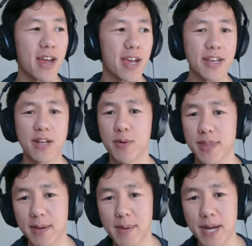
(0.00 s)
you know, with
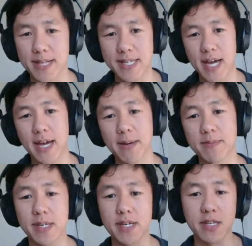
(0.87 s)
the amount of time
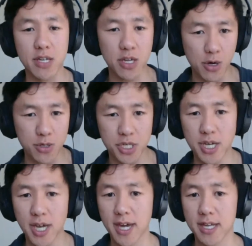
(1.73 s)
to
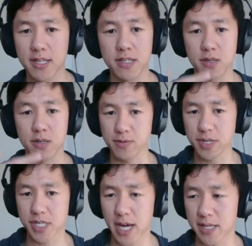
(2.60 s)
negotiate, to
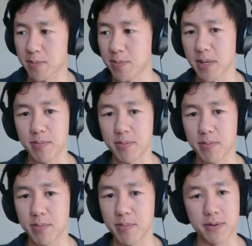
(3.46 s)
reach out to
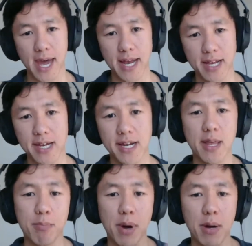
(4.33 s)
people, to edit and
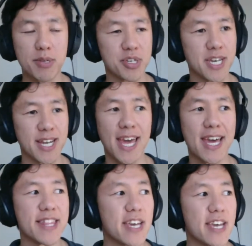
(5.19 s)
then publish it, and